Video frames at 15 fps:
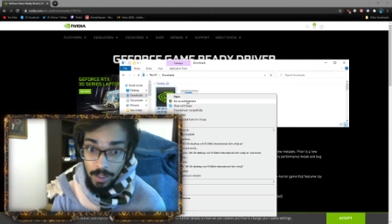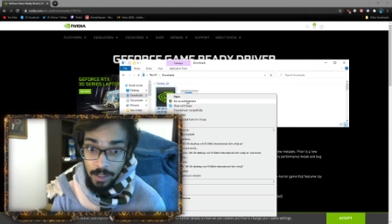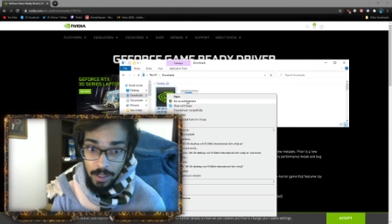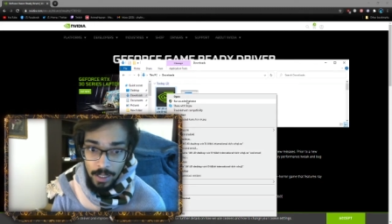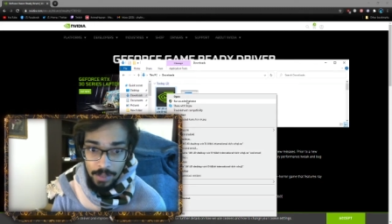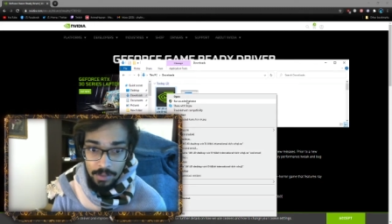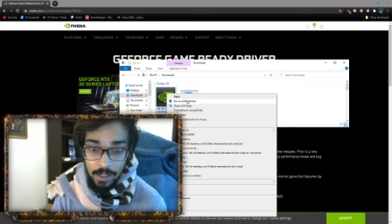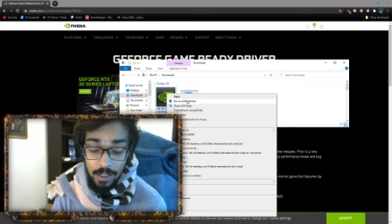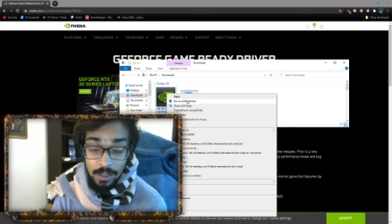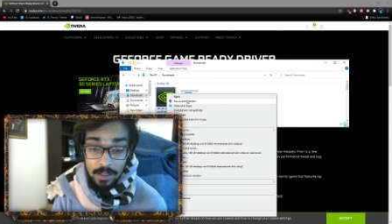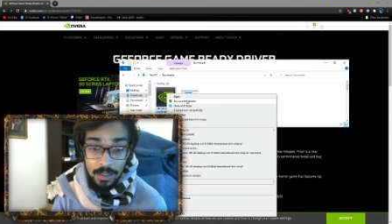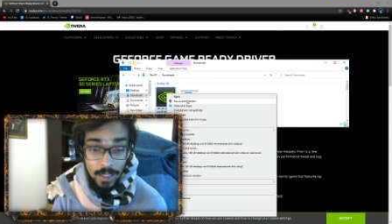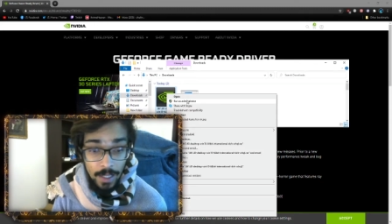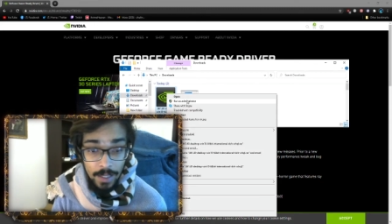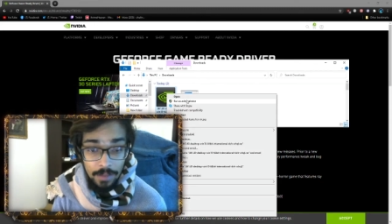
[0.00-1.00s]
everything is
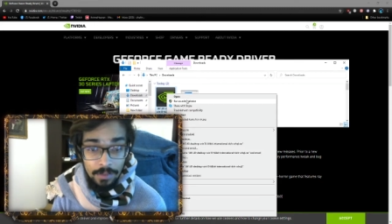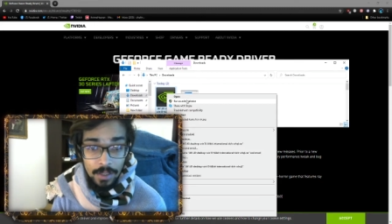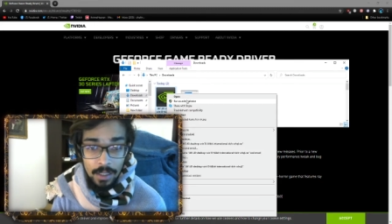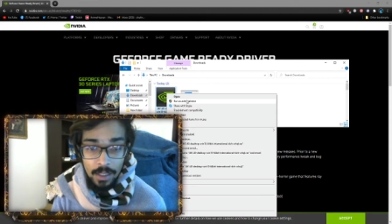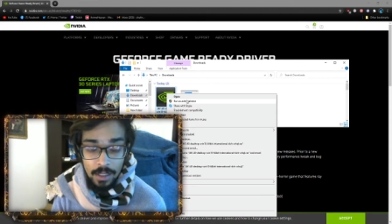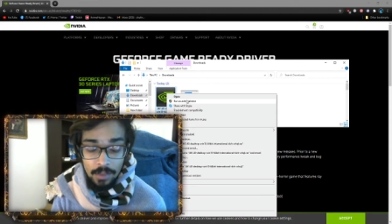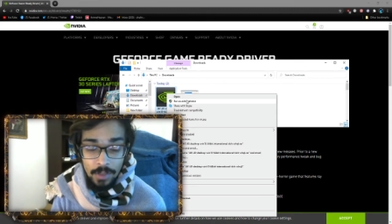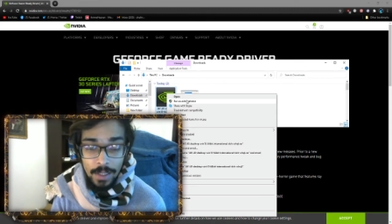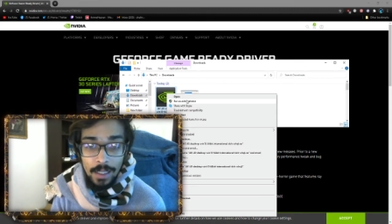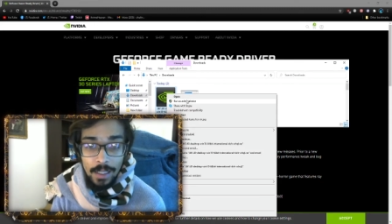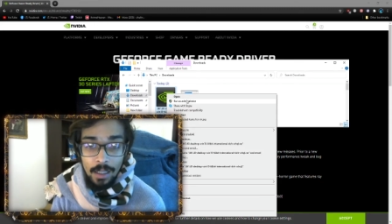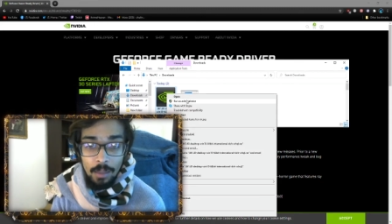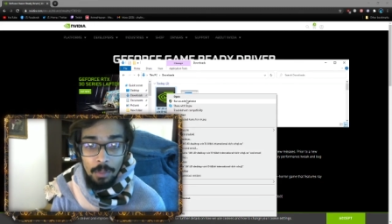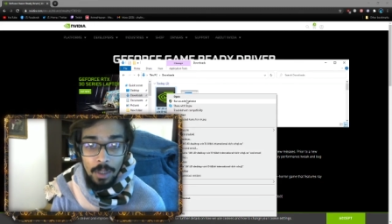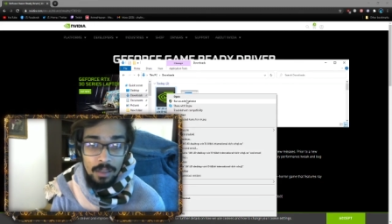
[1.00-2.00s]
safe in NVIDIA
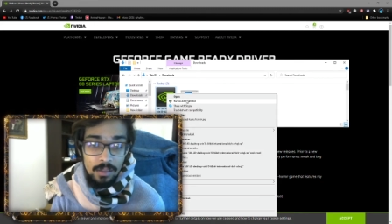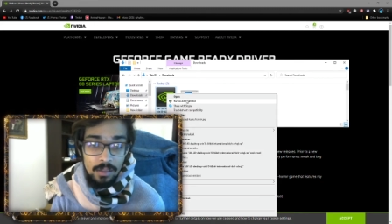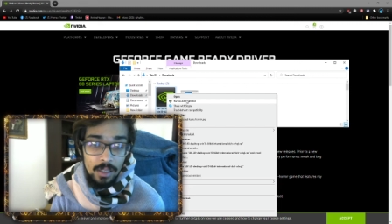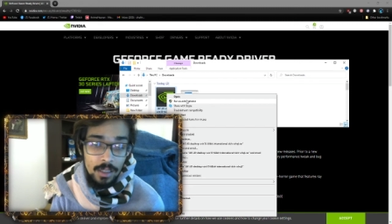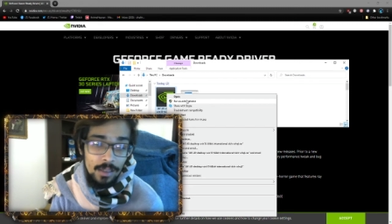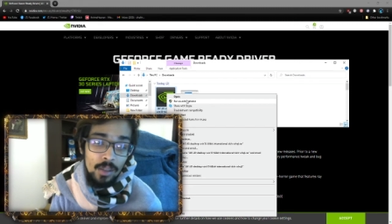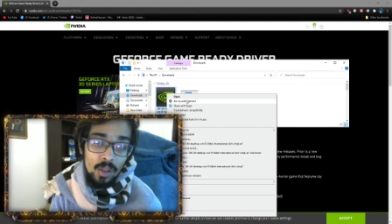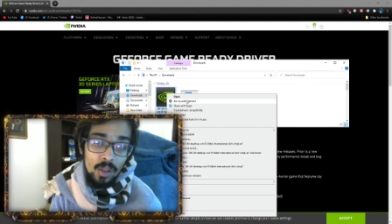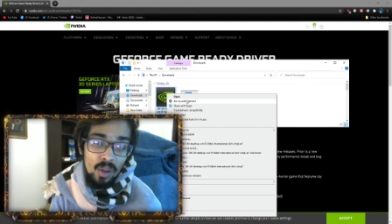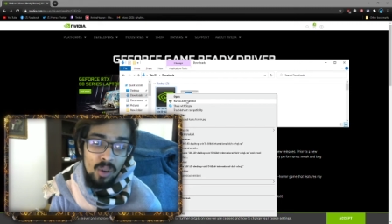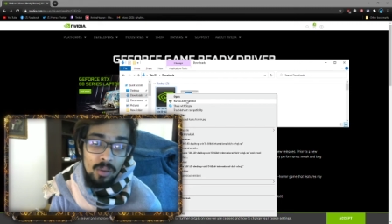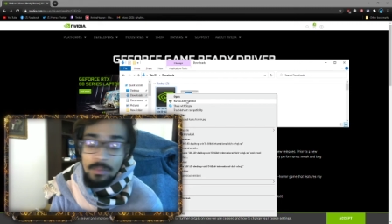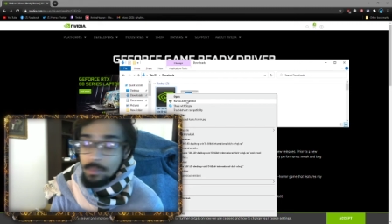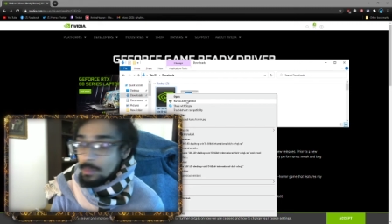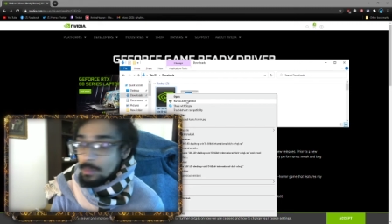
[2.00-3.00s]
but you don't know
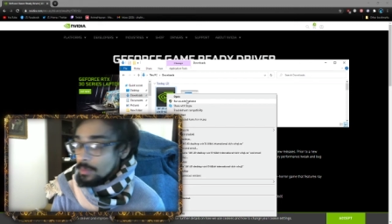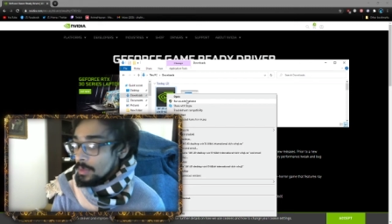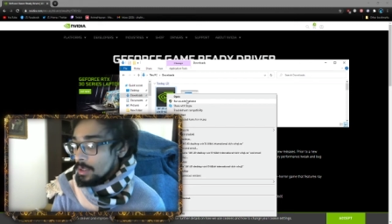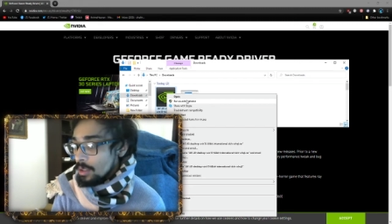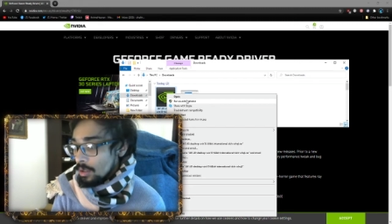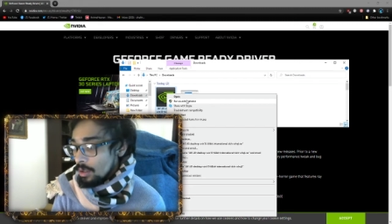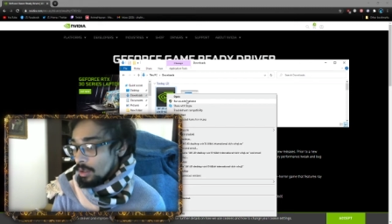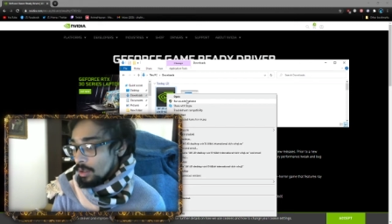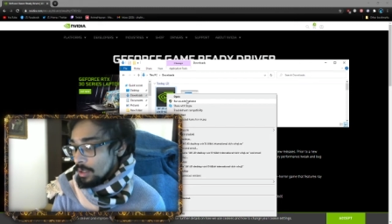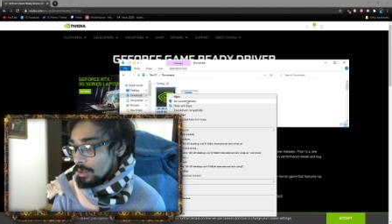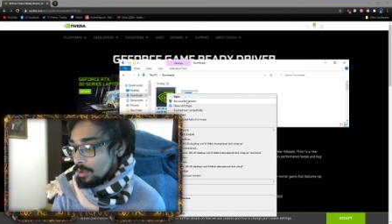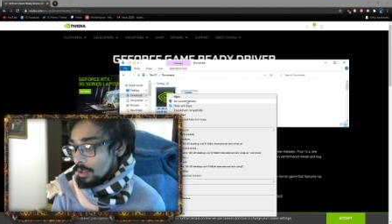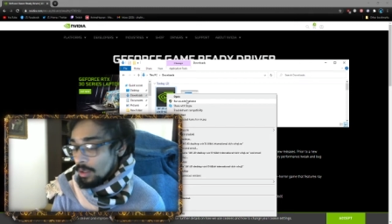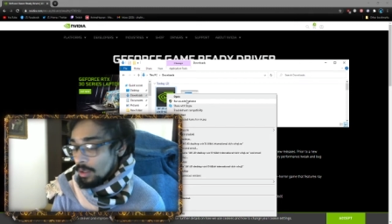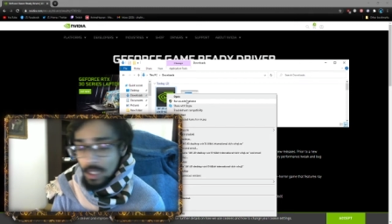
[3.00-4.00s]
so you
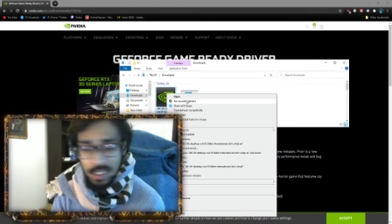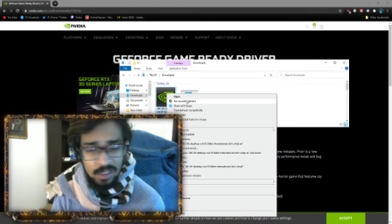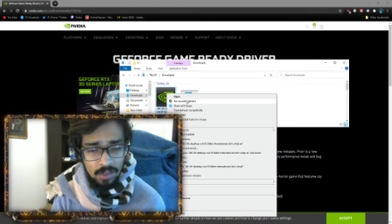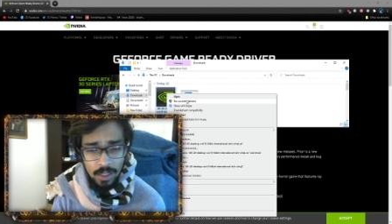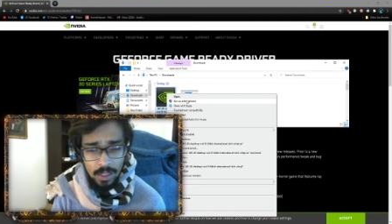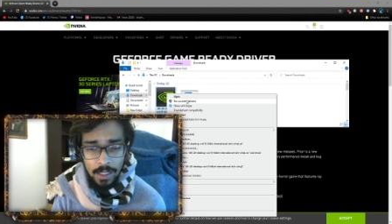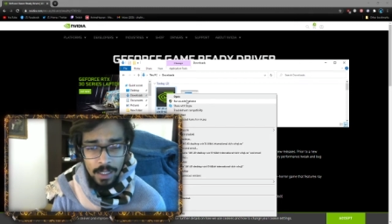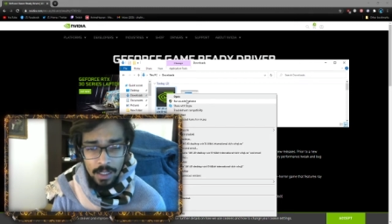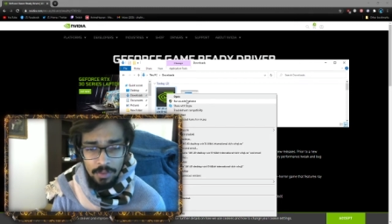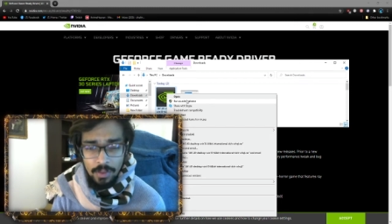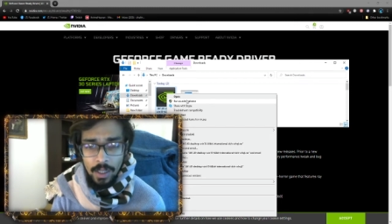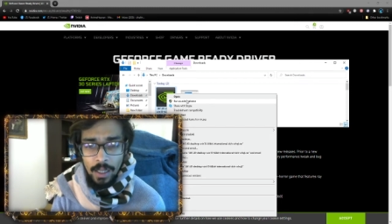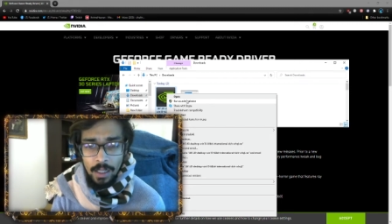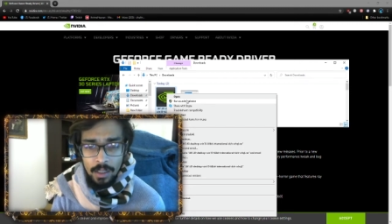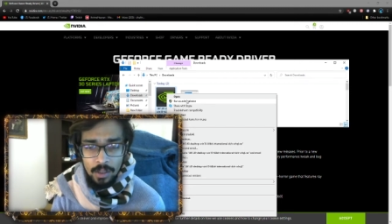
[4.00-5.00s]
always run any
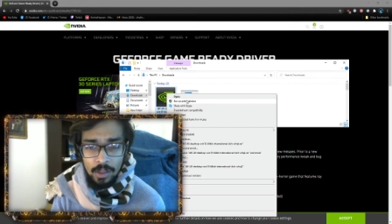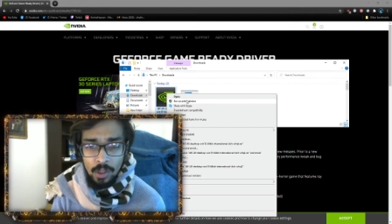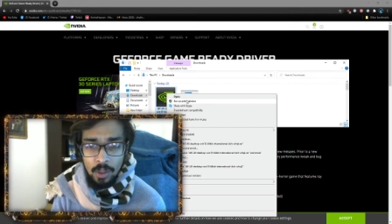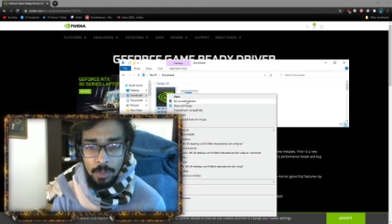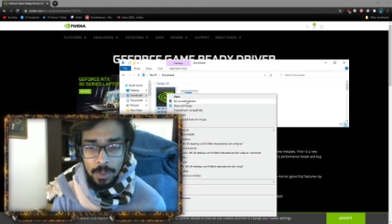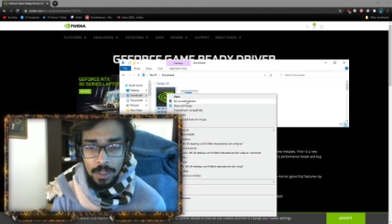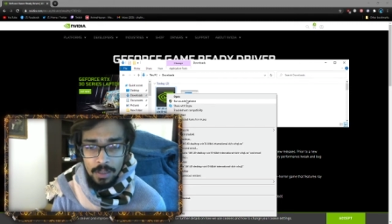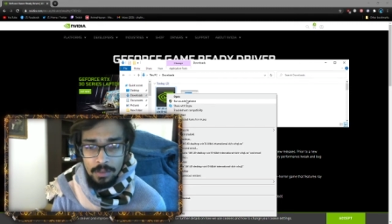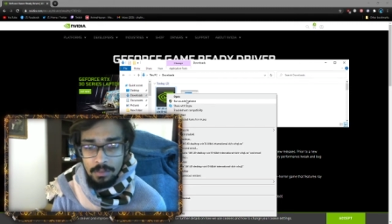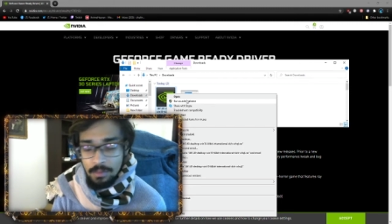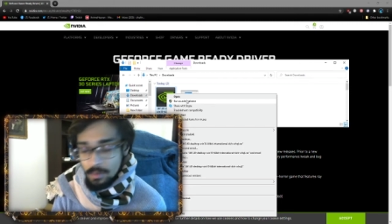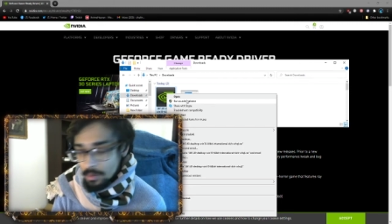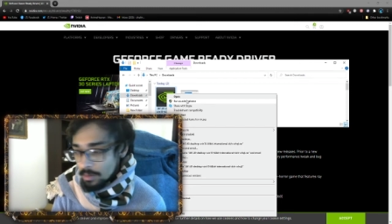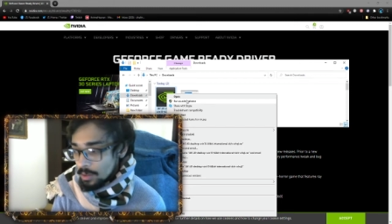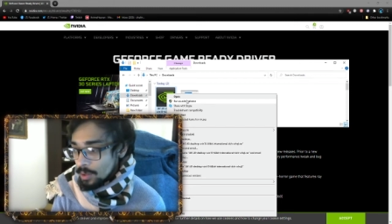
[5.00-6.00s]
file you open
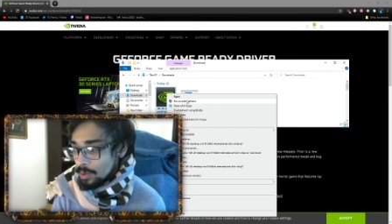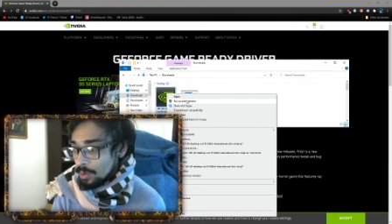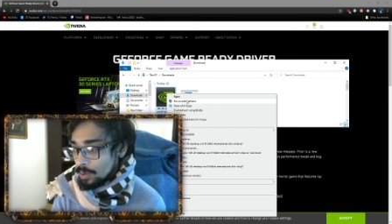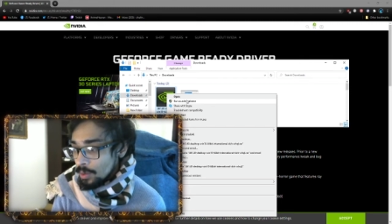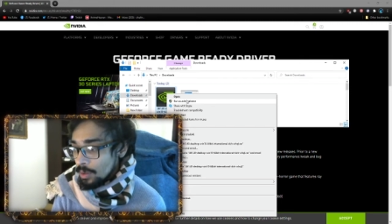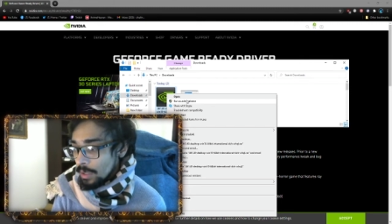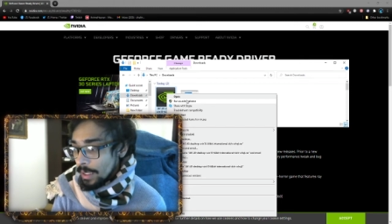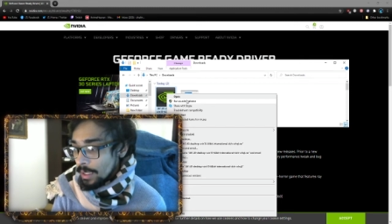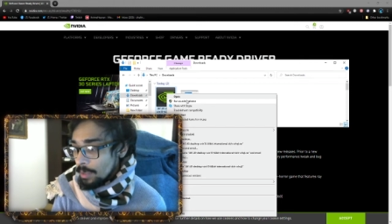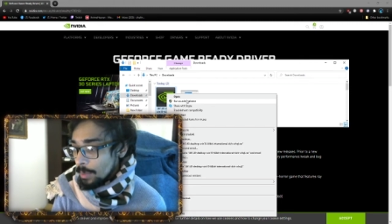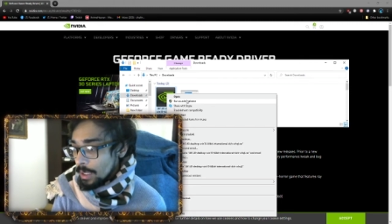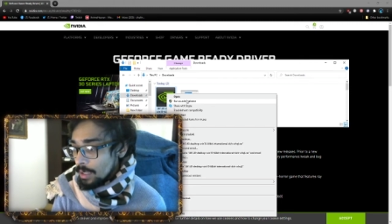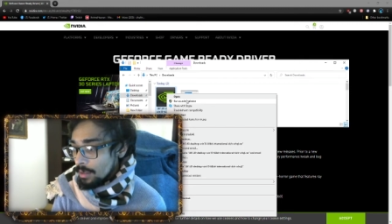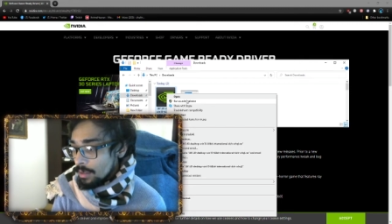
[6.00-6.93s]
through admin